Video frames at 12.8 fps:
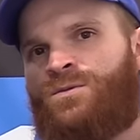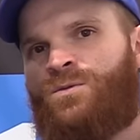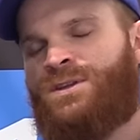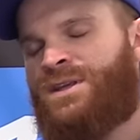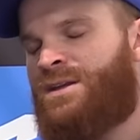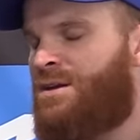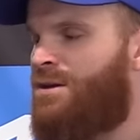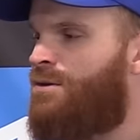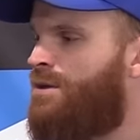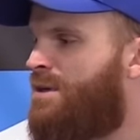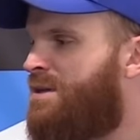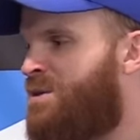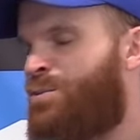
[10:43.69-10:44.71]
What they
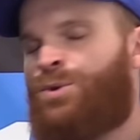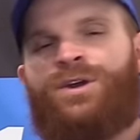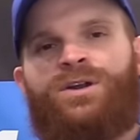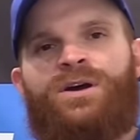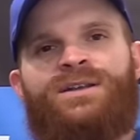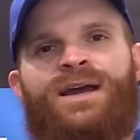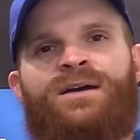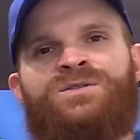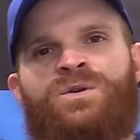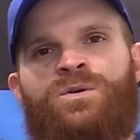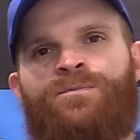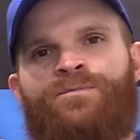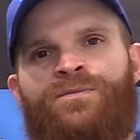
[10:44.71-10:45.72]
do is you bring it on down
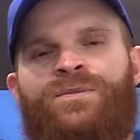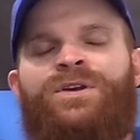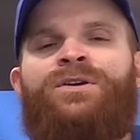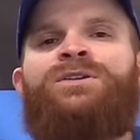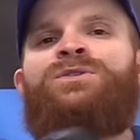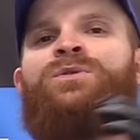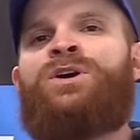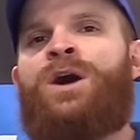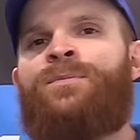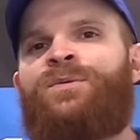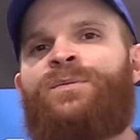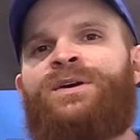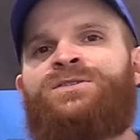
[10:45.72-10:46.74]
to them, they're gonna do a
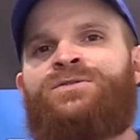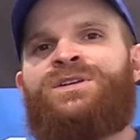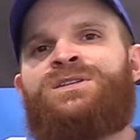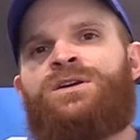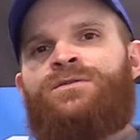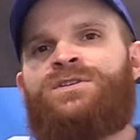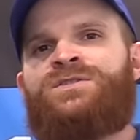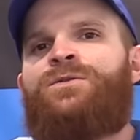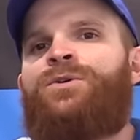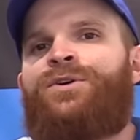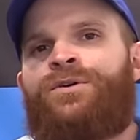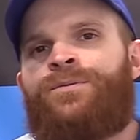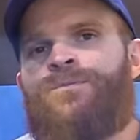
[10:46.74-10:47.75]
complimentary service for you.